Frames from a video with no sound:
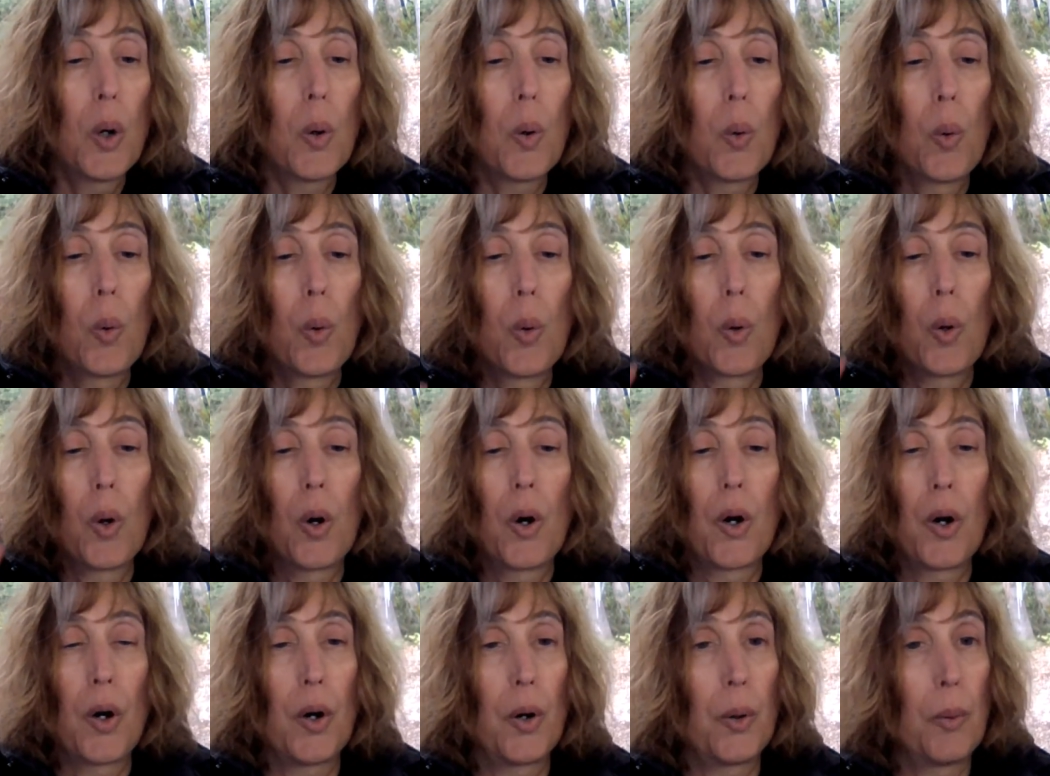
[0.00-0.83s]

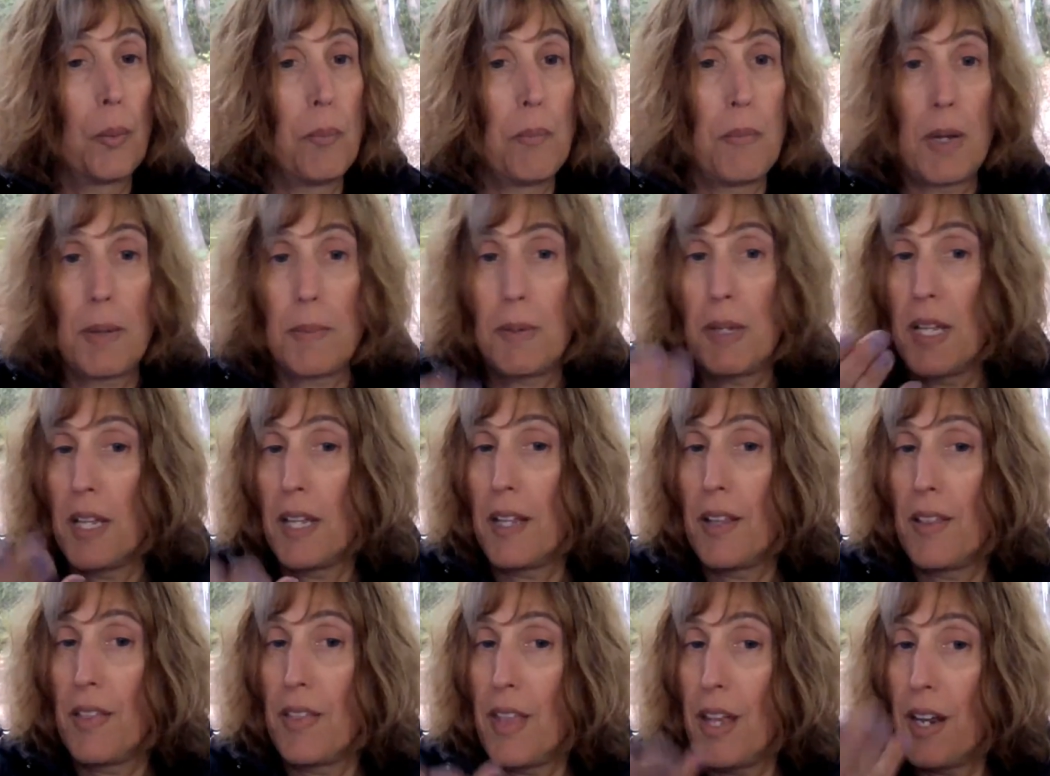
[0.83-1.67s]
or
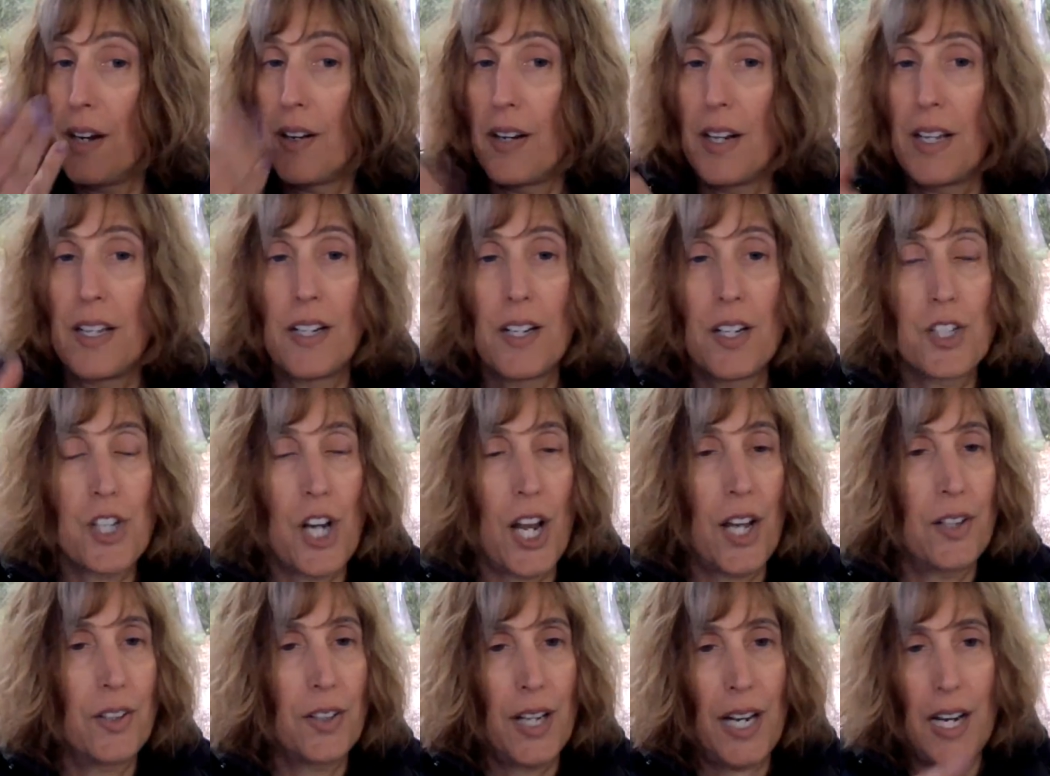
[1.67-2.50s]
maybe they're in a
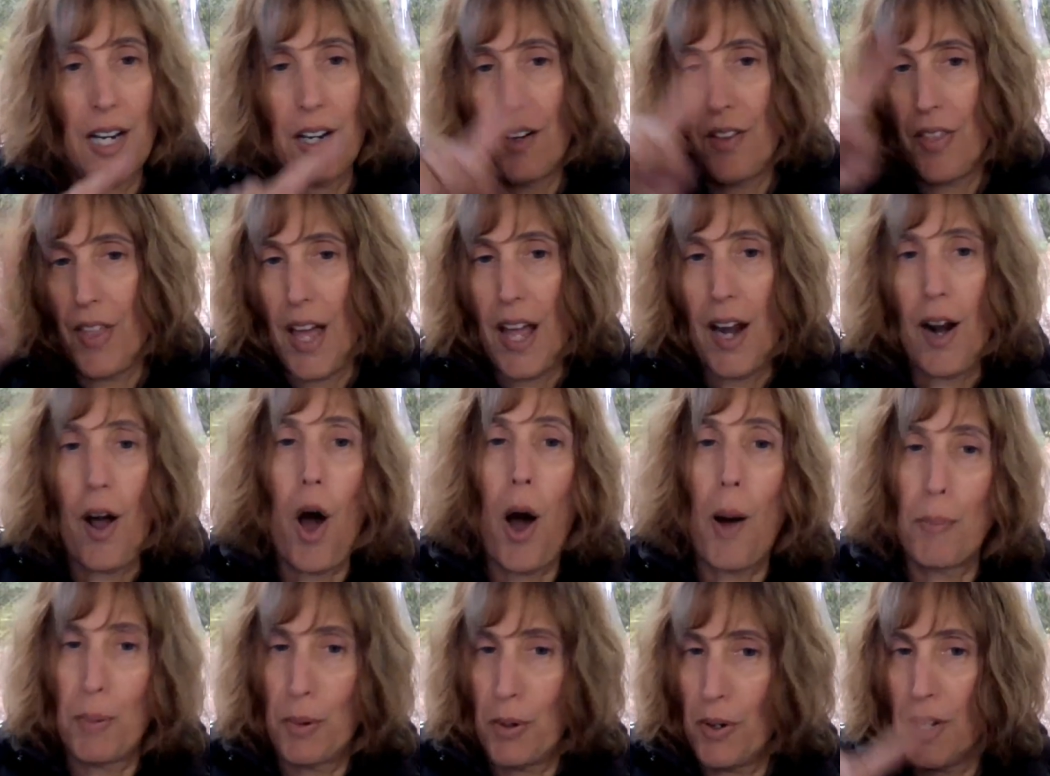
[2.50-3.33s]
childcare that
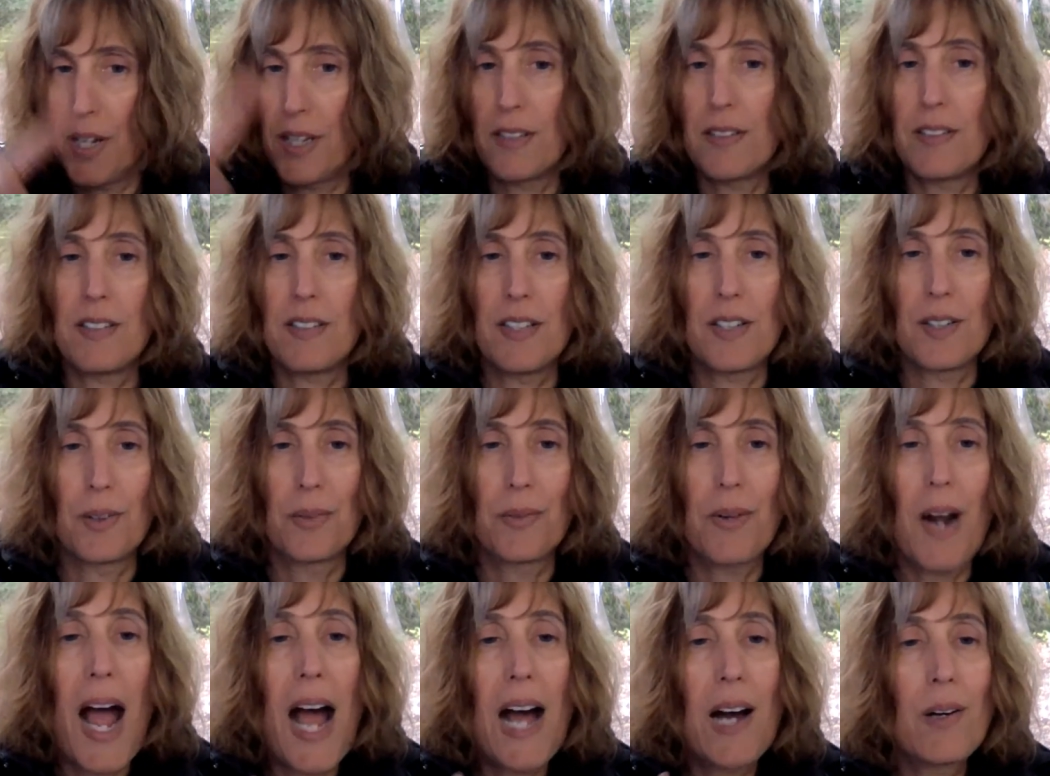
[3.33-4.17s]
operates year
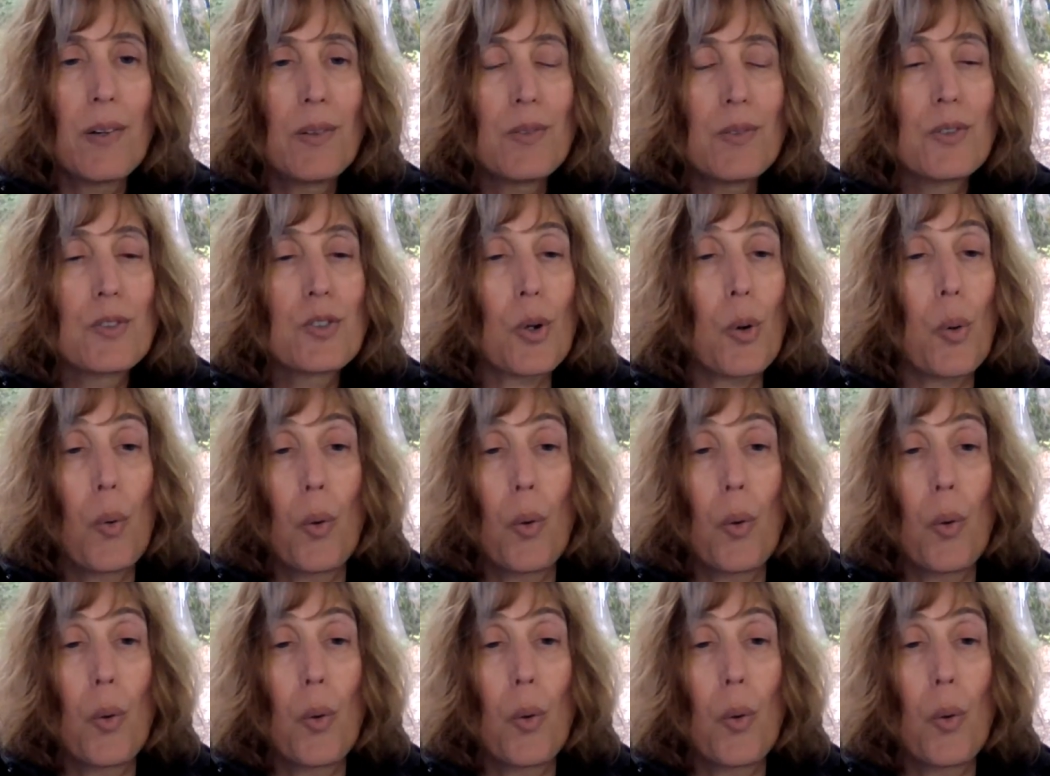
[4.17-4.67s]
round,